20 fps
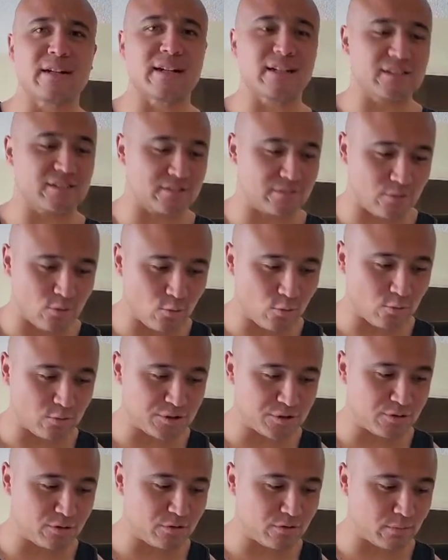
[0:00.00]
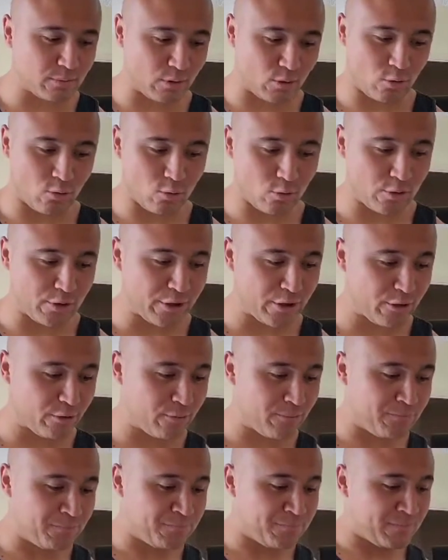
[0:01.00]
I got some, or two of them are
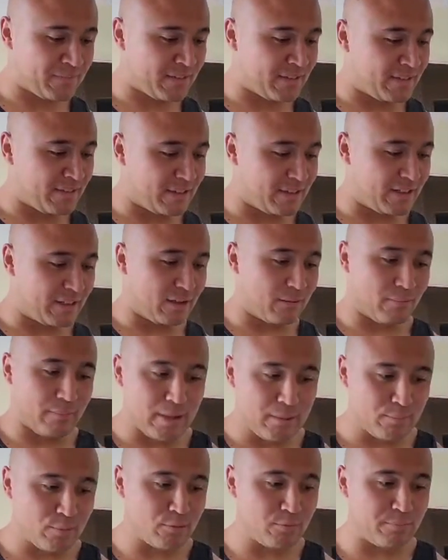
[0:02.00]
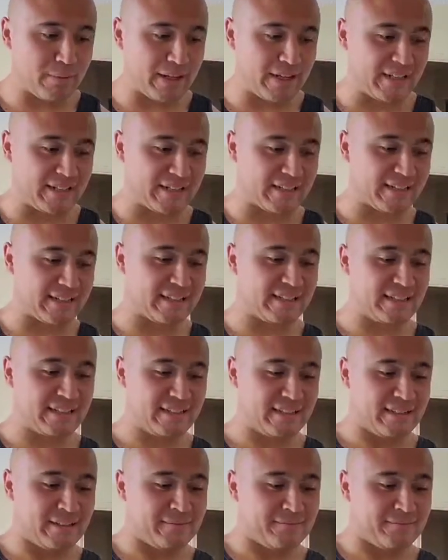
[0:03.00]
Oreo, uh, maple bacon,